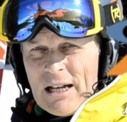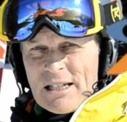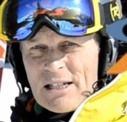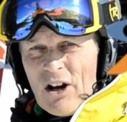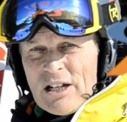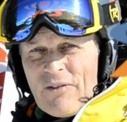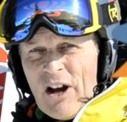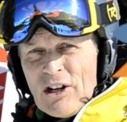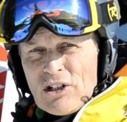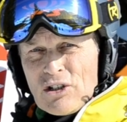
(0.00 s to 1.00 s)
uh, size
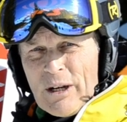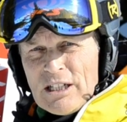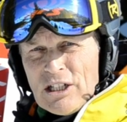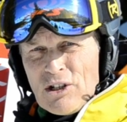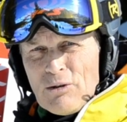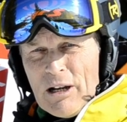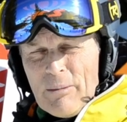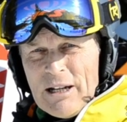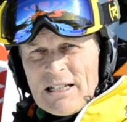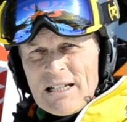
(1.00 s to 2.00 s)
of 122
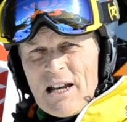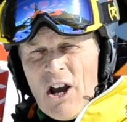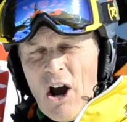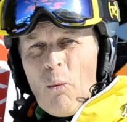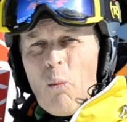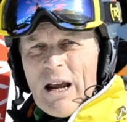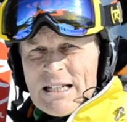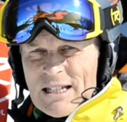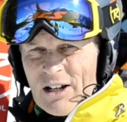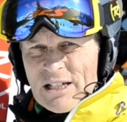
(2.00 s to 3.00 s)
millimeters, a
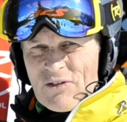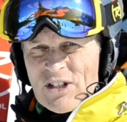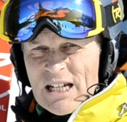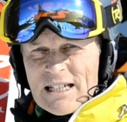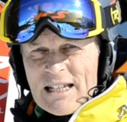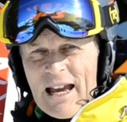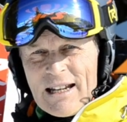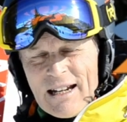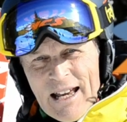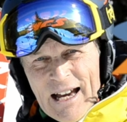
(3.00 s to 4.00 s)
waist size of
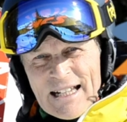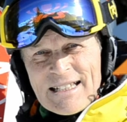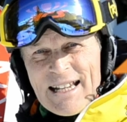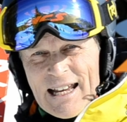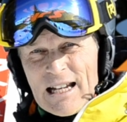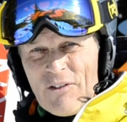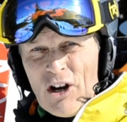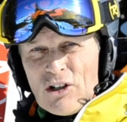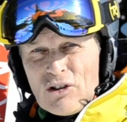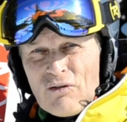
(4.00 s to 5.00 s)
68, and a tail of
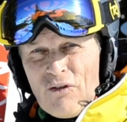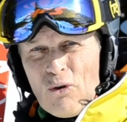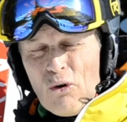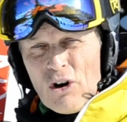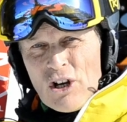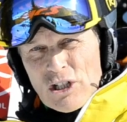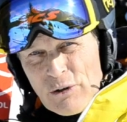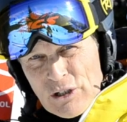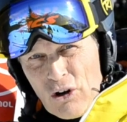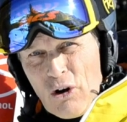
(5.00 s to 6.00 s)
104.
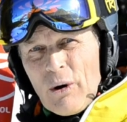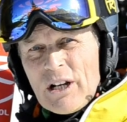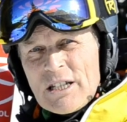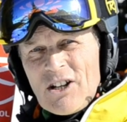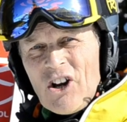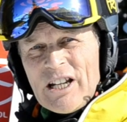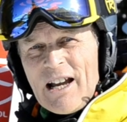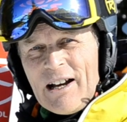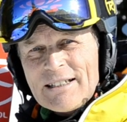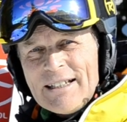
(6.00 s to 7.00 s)
So it's got quite a
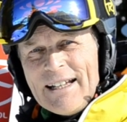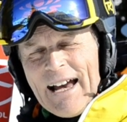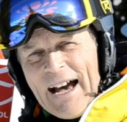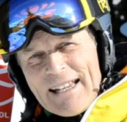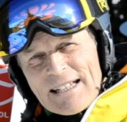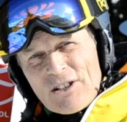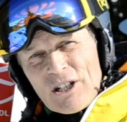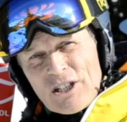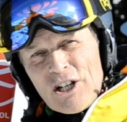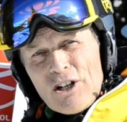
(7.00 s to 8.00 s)
side cut, and it's
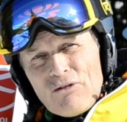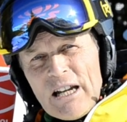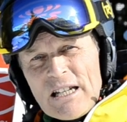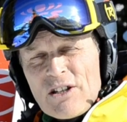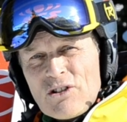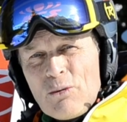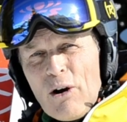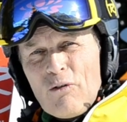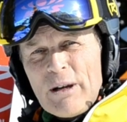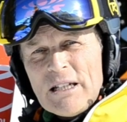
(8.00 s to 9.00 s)
got a turn radius of 12